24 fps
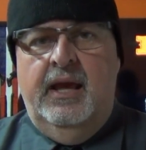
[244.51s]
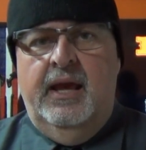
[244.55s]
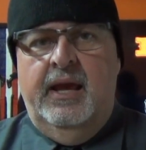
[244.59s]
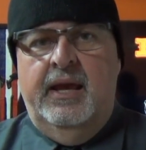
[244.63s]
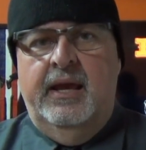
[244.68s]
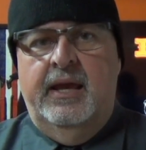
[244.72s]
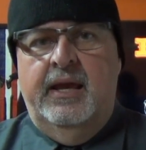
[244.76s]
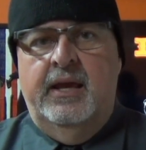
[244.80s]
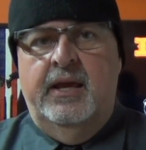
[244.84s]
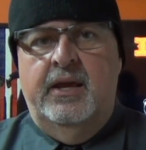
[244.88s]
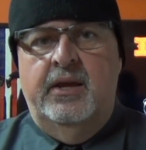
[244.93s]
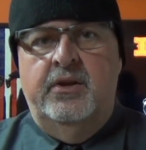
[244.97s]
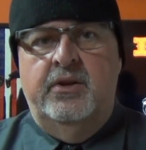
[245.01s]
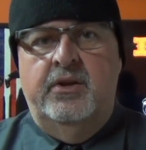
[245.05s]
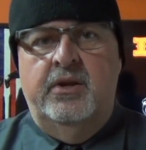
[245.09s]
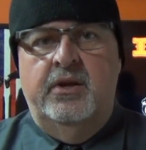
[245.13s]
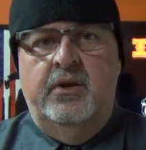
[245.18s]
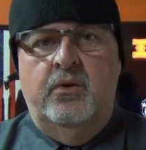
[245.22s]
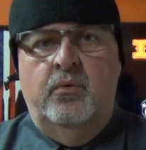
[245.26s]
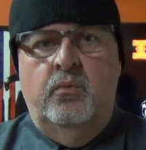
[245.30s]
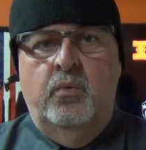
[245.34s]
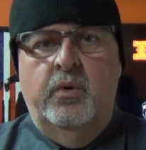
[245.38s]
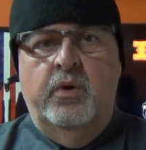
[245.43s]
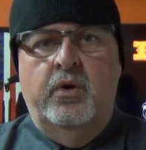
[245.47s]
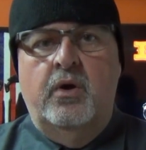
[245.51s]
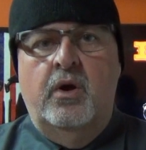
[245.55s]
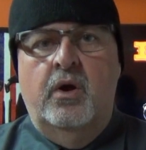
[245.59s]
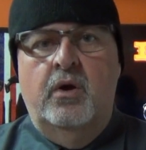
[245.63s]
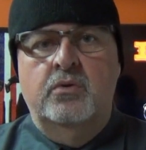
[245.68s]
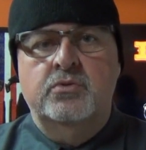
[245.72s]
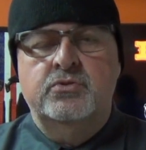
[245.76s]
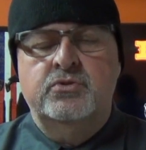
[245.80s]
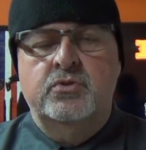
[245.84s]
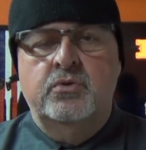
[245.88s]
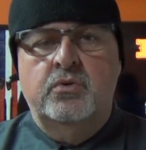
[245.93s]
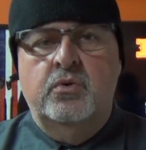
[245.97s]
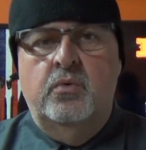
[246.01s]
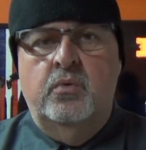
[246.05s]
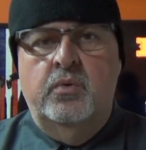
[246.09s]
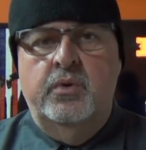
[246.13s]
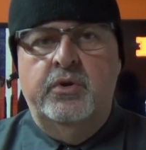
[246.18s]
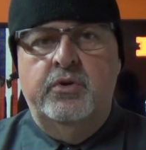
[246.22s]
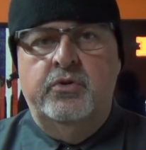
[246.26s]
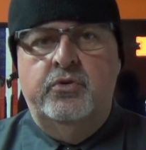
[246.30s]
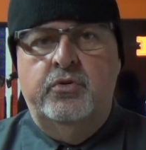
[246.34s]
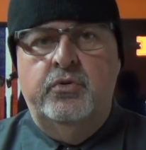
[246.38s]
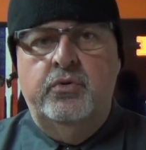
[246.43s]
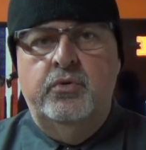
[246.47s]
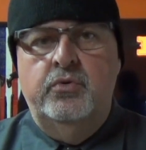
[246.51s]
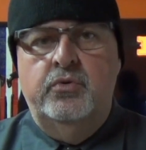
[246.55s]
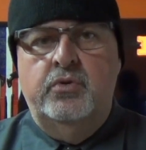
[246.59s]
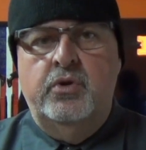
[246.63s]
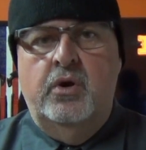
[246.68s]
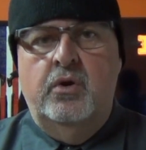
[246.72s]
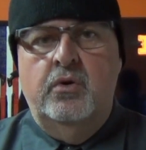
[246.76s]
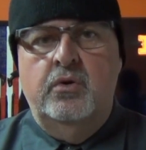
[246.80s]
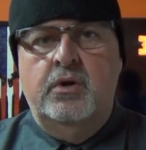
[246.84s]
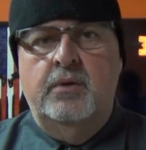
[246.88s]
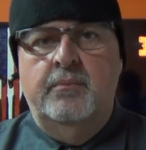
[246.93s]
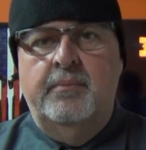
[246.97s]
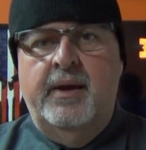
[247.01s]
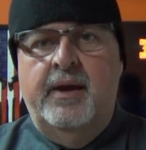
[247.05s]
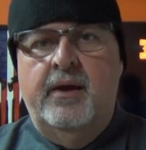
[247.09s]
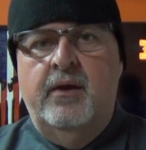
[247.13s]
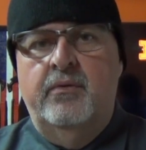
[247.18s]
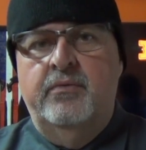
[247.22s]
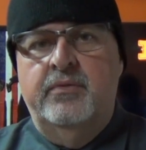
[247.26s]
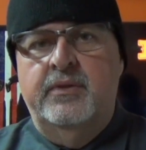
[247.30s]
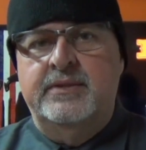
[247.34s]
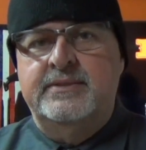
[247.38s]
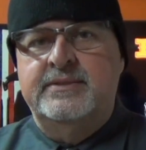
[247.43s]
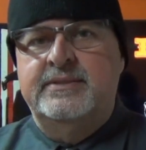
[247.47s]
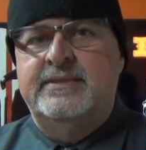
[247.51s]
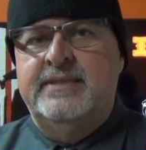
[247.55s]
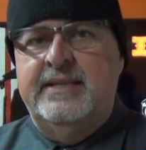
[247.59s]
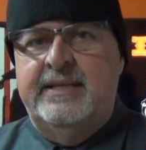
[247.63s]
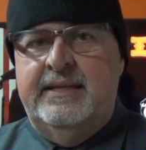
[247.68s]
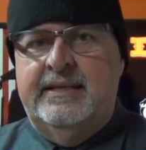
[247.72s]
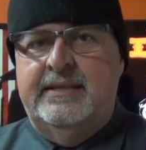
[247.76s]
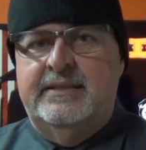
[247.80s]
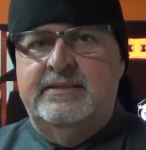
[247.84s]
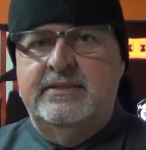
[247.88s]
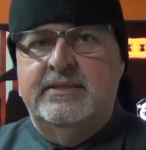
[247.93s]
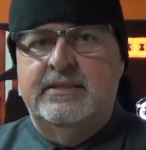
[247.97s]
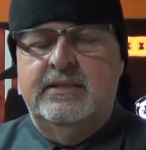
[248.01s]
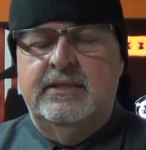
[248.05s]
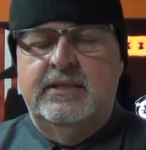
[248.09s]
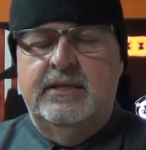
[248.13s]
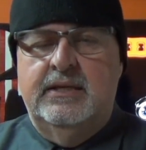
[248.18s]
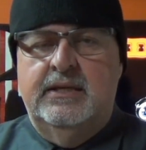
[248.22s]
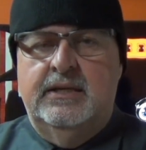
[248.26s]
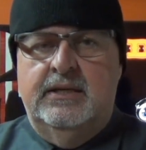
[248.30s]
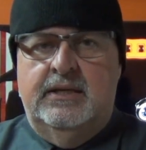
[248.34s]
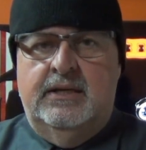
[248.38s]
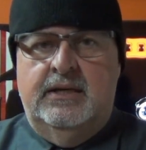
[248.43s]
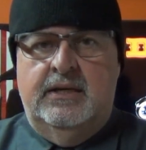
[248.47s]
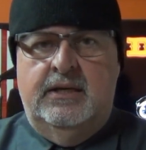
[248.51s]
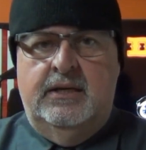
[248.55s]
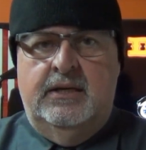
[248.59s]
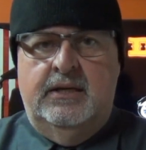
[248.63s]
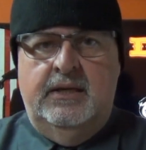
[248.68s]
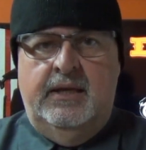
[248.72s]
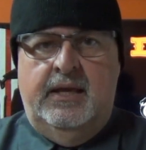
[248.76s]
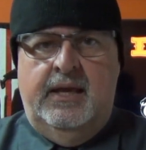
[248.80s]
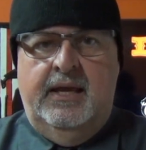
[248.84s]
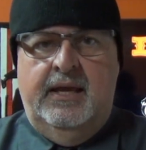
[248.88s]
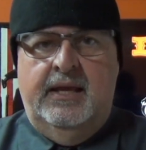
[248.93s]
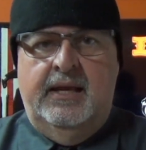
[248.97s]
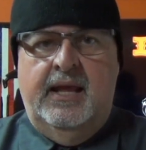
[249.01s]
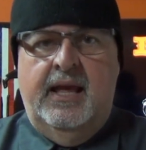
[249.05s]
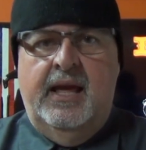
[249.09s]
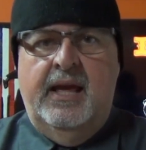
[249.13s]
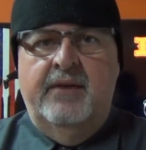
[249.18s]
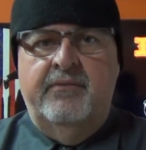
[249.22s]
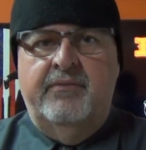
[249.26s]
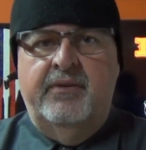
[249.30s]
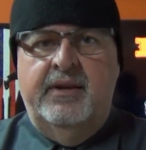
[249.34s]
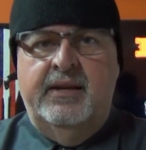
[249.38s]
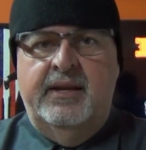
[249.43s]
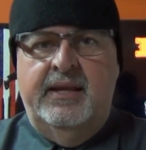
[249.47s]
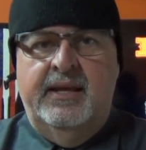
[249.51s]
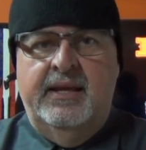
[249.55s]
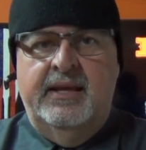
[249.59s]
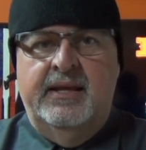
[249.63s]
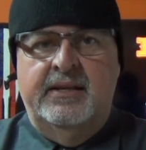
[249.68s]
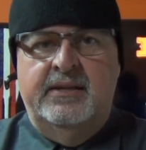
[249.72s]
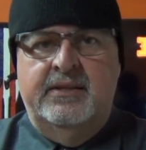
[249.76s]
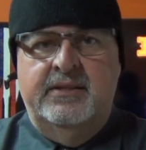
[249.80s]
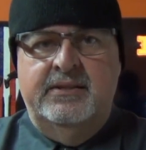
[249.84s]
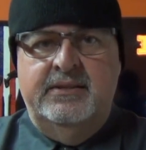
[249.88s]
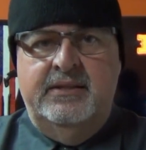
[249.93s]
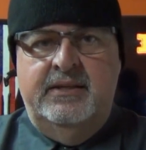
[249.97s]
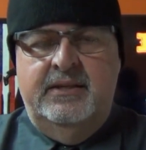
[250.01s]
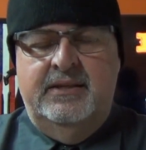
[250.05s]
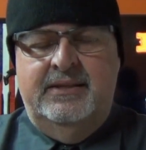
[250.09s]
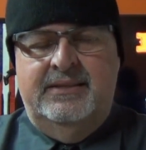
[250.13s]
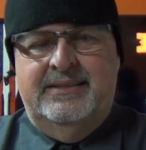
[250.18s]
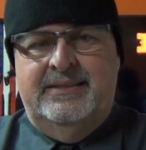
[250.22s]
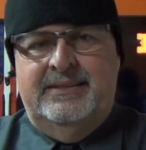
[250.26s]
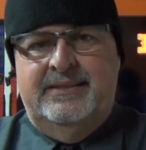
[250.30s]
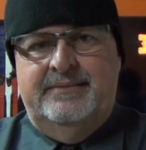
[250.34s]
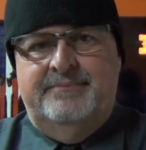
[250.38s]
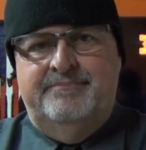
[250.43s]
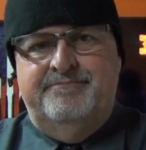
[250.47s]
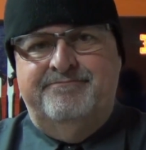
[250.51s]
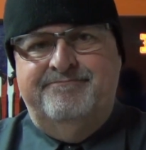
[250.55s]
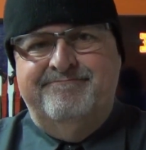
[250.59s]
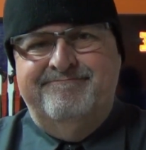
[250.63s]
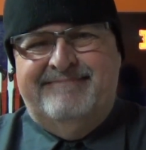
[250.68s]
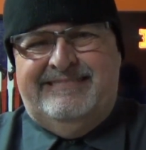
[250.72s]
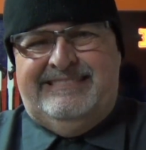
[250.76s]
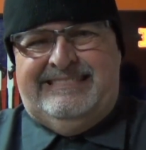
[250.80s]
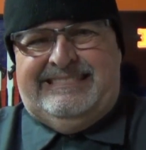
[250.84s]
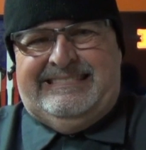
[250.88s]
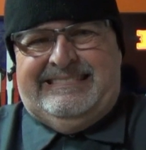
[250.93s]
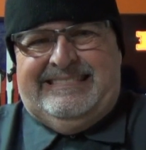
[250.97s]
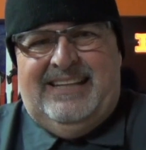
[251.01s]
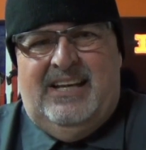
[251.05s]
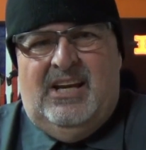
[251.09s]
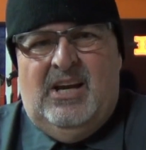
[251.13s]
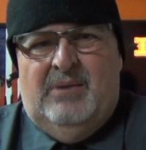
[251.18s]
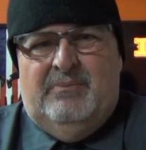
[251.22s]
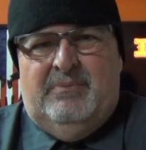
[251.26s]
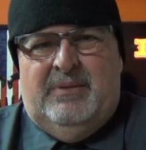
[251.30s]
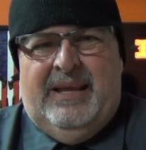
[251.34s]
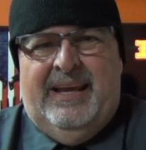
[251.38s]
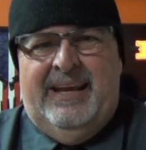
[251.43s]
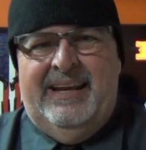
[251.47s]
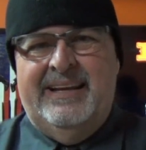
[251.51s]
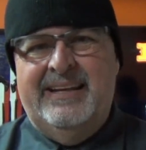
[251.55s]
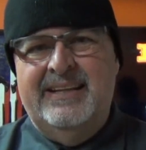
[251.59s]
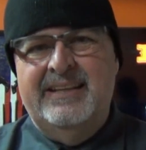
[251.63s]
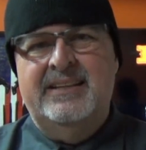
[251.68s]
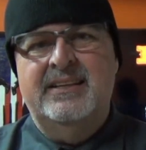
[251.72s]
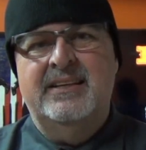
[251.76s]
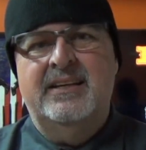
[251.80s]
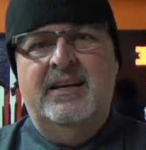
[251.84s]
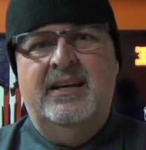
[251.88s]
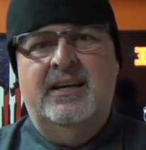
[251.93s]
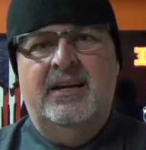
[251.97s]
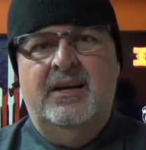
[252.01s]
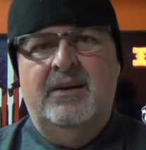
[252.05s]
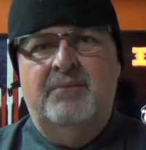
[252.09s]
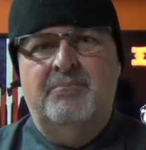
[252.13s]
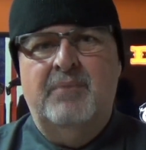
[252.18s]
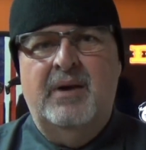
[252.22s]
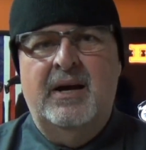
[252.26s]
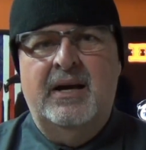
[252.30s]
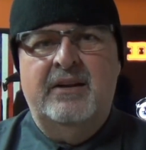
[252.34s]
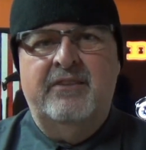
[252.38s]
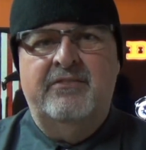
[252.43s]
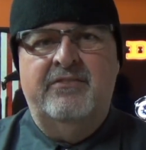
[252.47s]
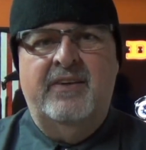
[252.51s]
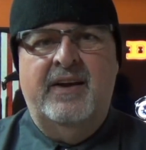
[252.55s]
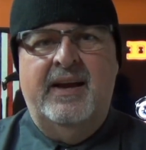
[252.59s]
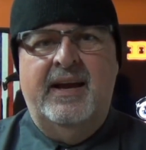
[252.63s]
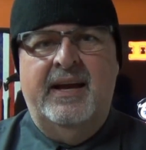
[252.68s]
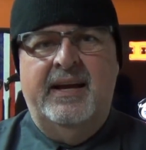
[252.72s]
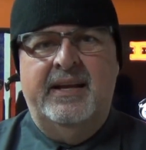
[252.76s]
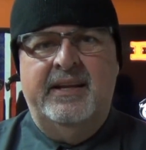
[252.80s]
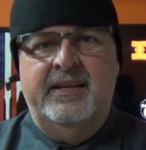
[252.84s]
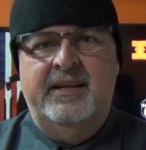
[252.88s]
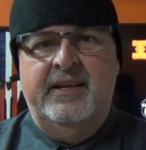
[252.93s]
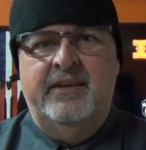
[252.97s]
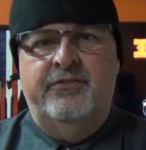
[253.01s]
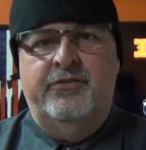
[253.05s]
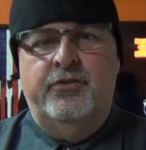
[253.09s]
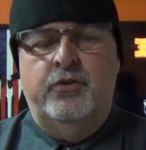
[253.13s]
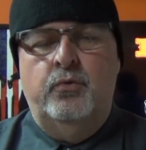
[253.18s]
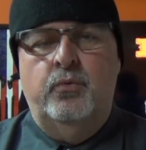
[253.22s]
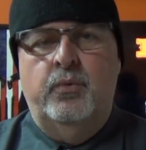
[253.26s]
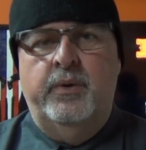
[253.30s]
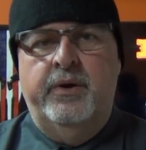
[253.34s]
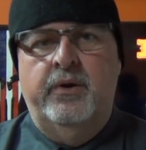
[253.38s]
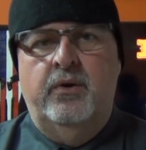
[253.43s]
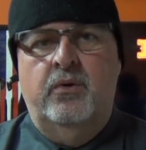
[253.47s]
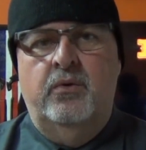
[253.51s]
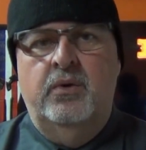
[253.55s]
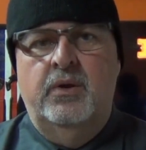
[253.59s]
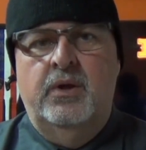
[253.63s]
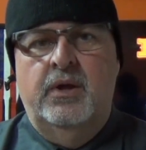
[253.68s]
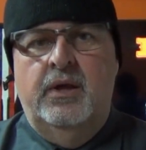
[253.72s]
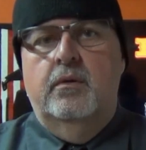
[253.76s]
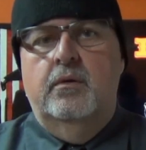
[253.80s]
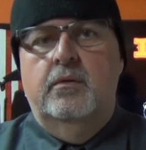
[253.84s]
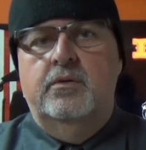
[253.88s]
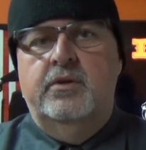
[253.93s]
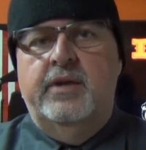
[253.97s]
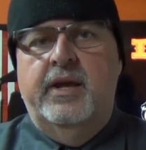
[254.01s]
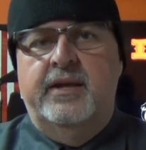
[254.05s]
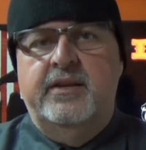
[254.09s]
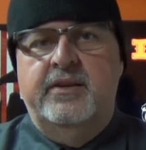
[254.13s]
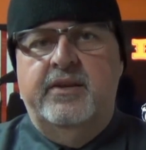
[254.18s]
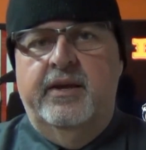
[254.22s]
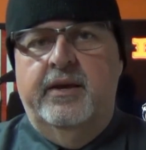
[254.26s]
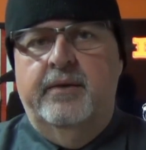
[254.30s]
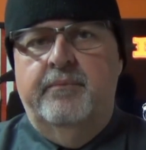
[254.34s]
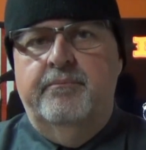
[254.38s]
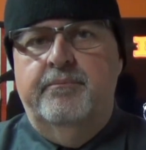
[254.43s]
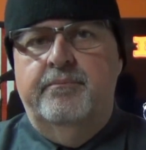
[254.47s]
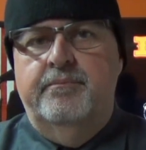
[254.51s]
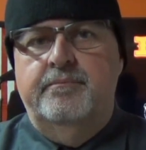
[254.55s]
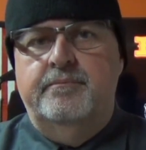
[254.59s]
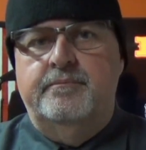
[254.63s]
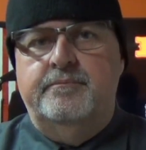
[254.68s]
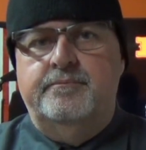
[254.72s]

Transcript: And we're also going to talk about the seat and having it updated, modified, if you will. Tech tip.